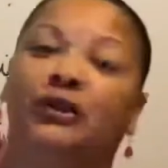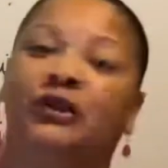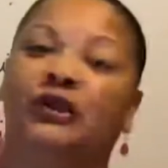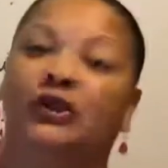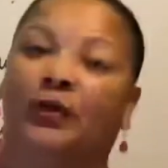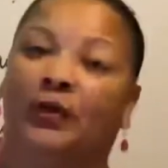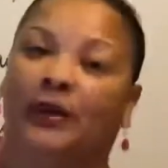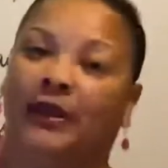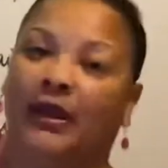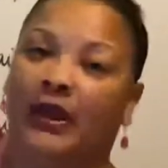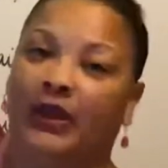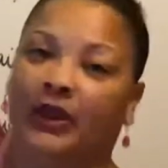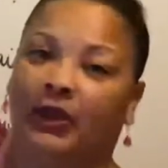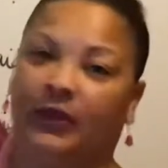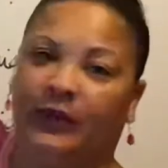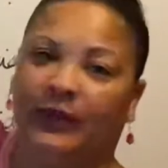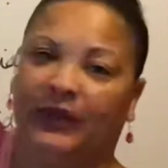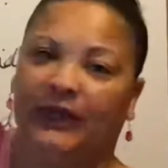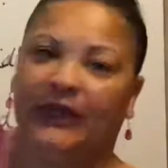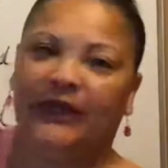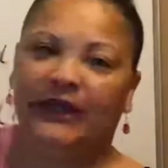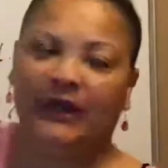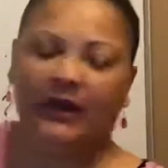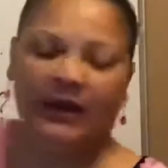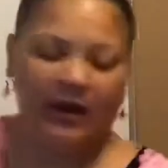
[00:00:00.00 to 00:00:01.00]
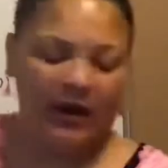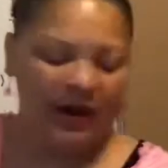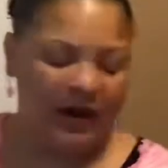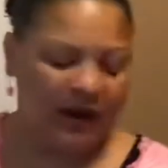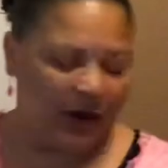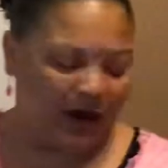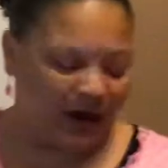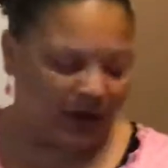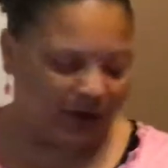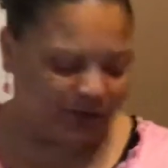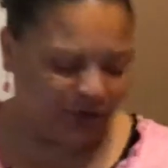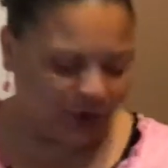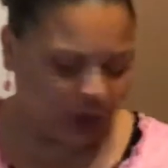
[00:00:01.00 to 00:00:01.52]
23
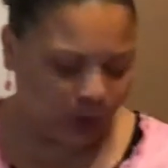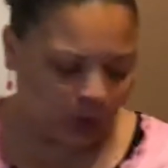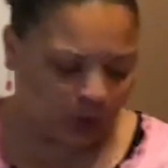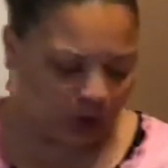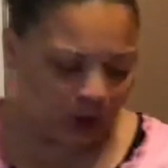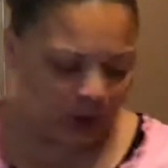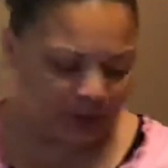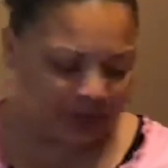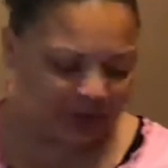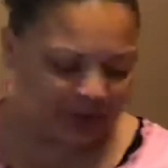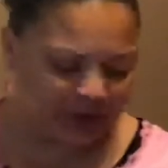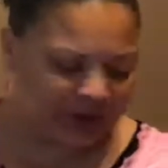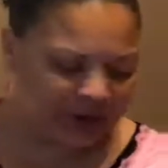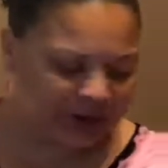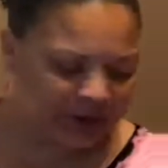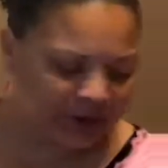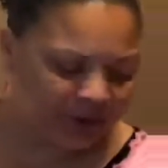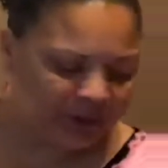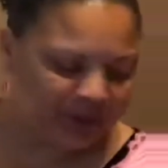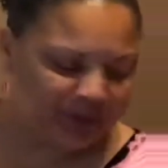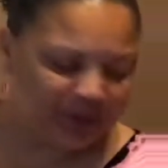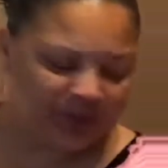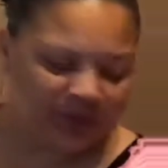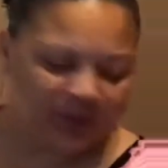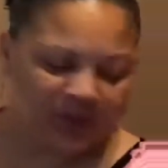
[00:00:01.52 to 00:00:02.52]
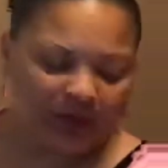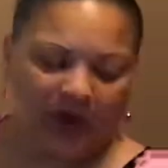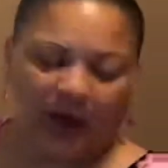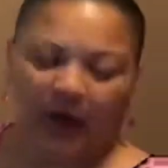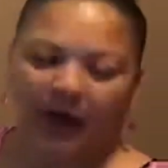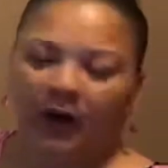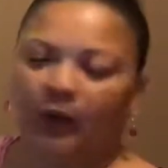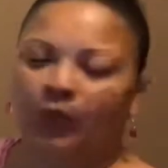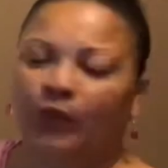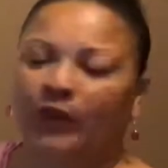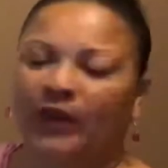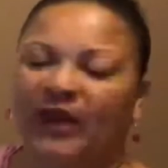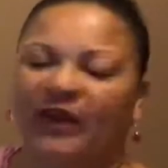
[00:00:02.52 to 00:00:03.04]
of your workbook.
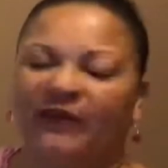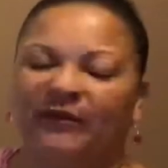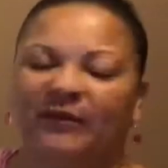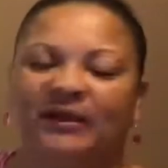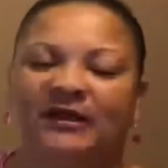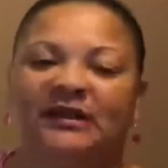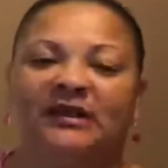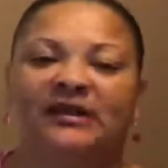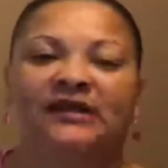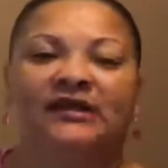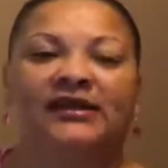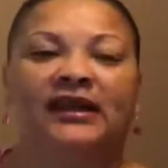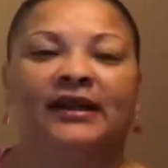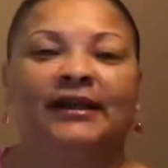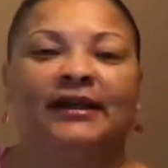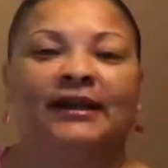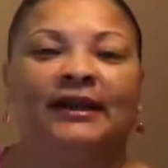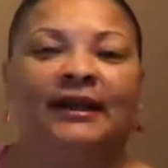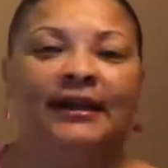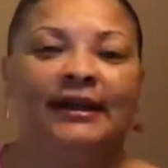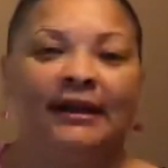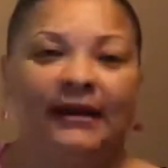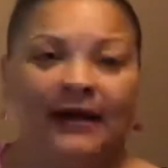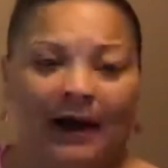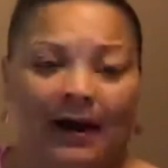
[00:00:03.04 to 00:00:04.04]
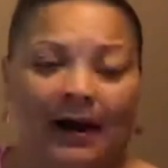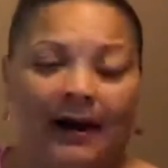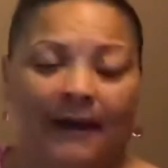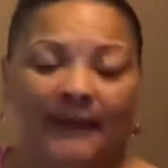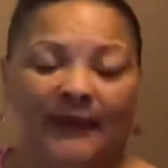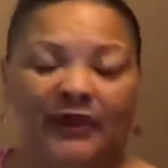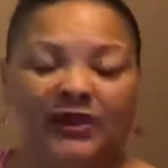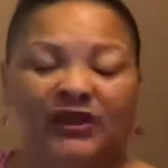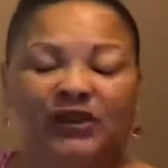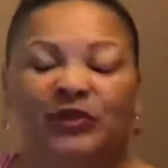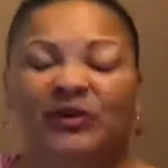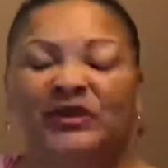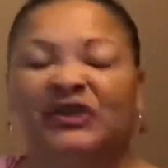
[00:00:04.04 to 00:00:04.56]
We have been studying
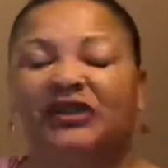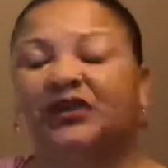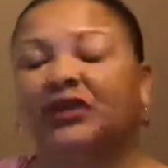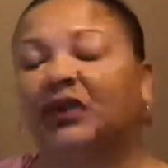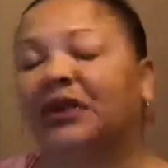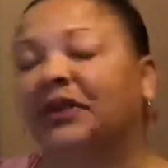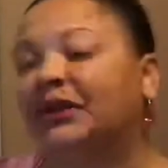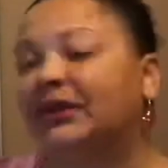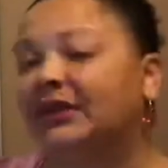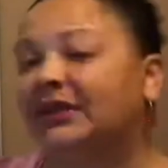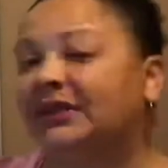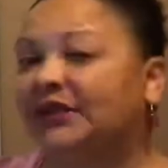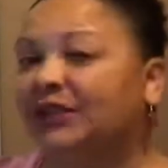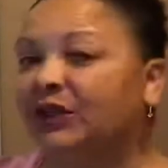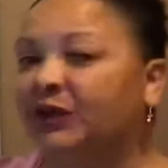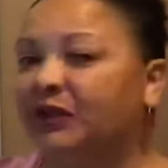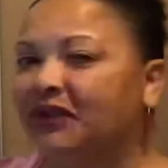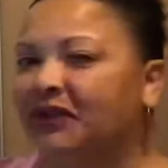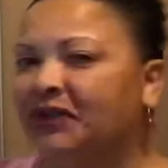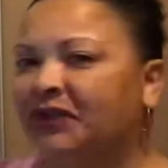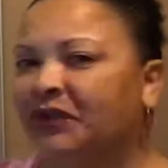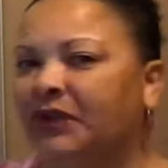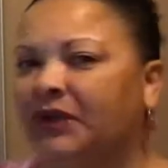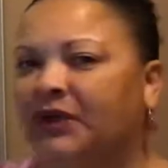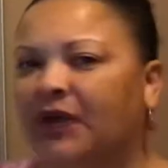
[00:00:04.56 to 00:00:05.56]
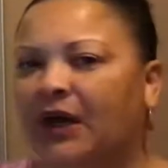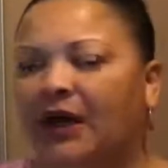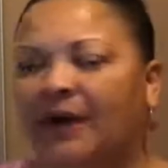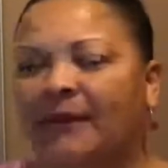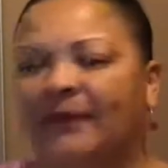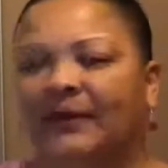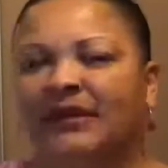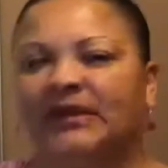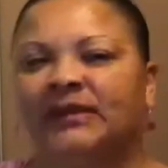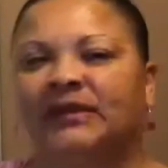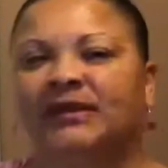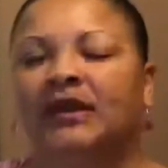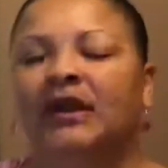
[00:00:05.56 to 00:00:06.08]
commas. We started a series on
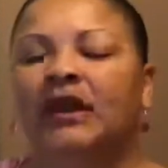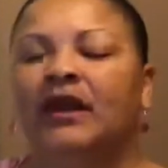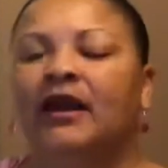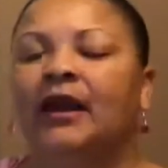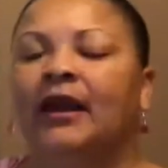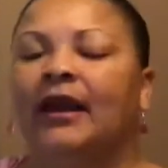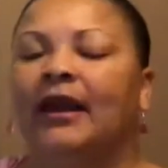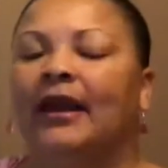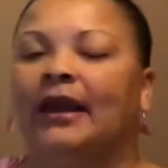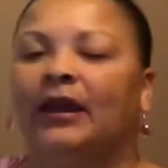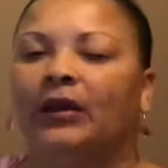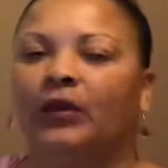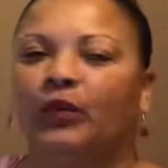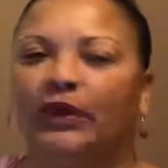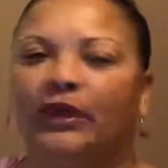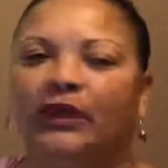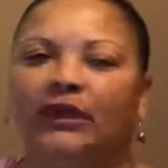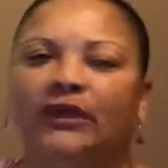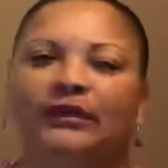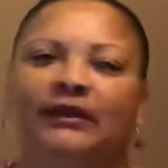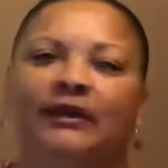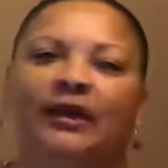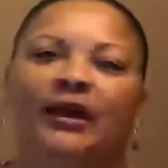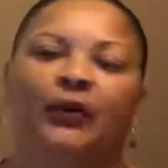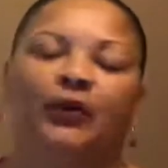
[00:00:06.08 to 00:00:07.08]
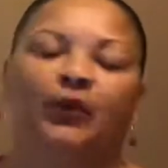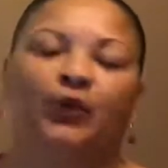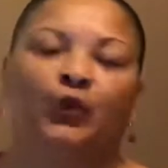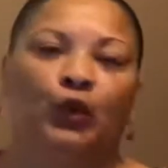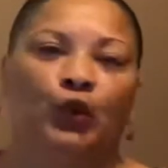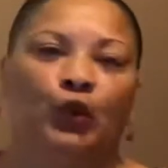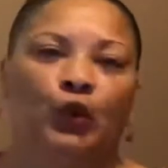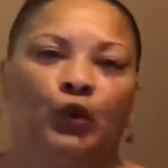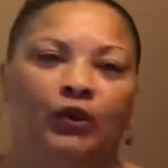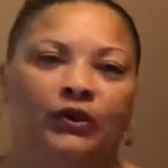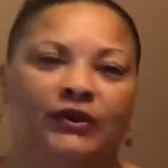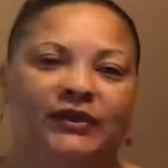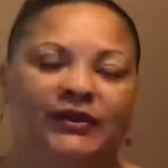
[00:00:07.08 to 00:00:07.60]
commas, and we looked at
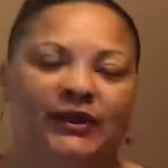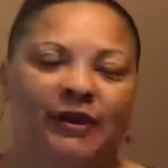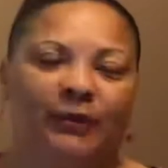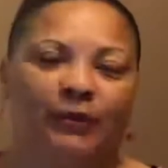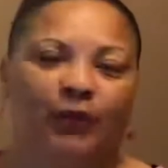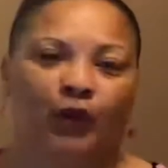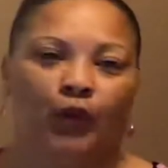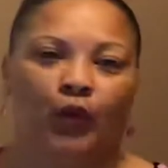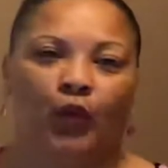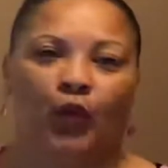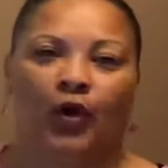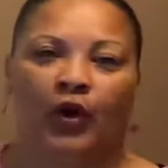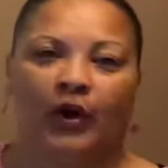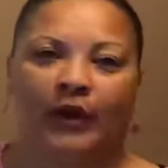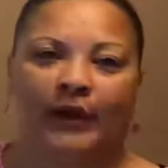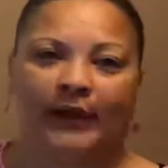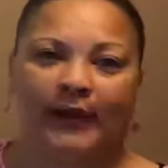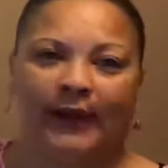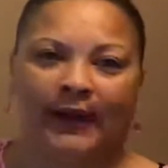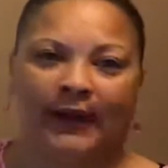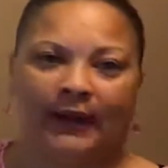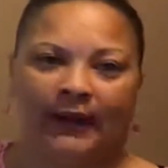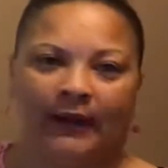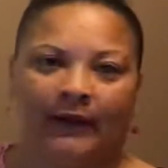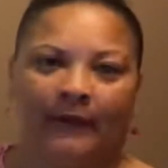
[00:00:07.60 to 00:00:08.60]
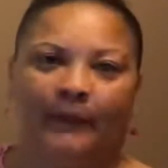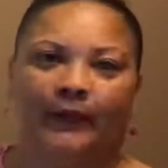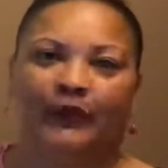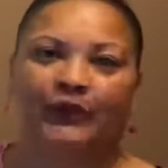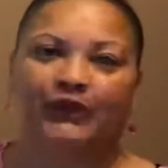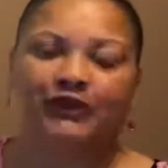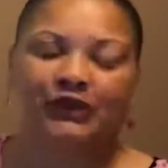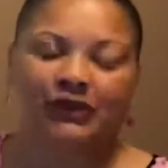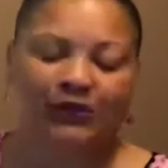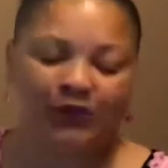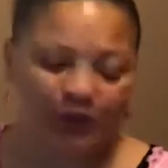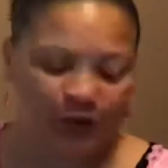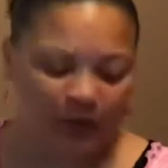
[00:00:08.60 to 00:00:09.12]
rules number 1 and number
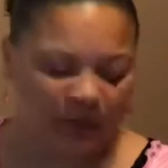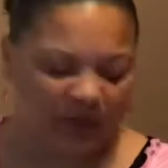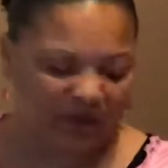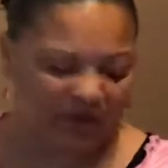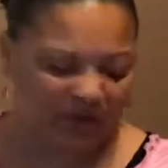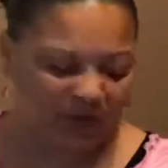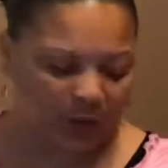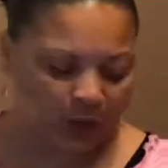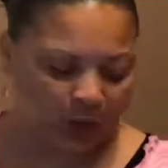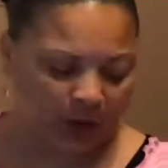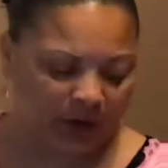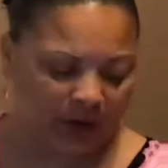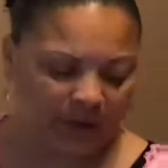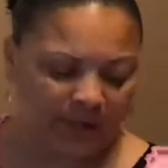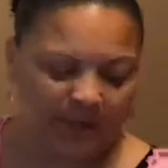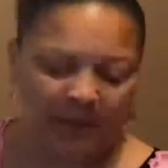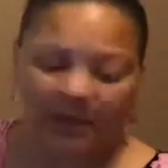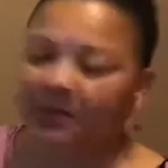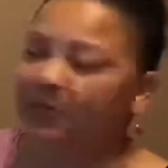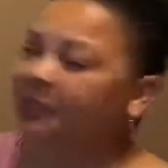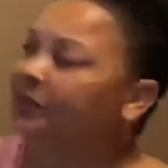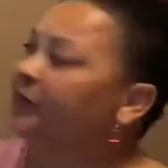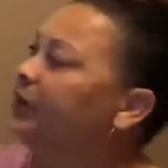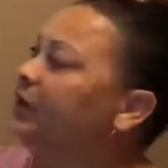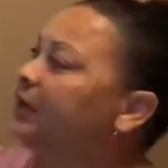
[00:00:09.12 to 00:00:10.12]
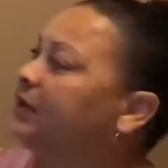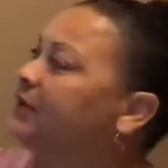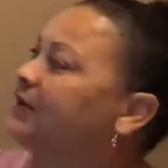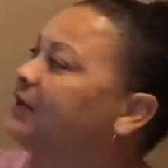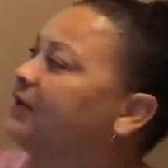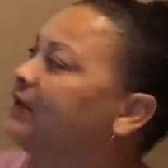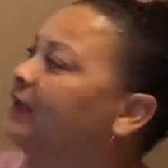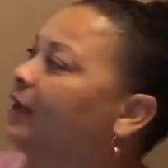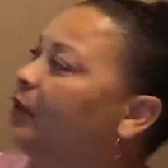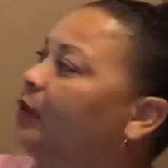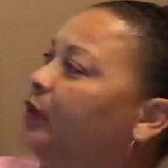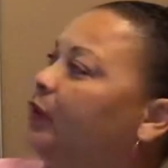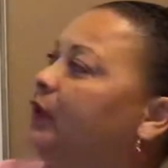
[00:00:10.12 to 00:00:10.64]
2 before.
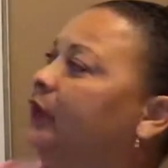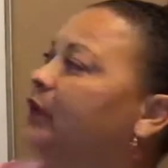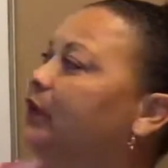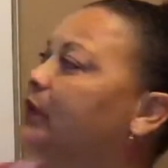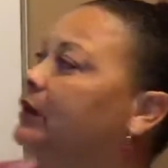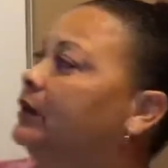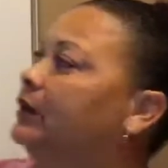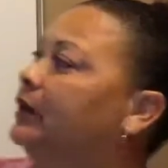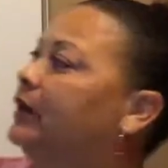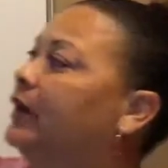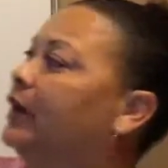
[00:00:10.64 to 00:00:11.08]
Today we're going to look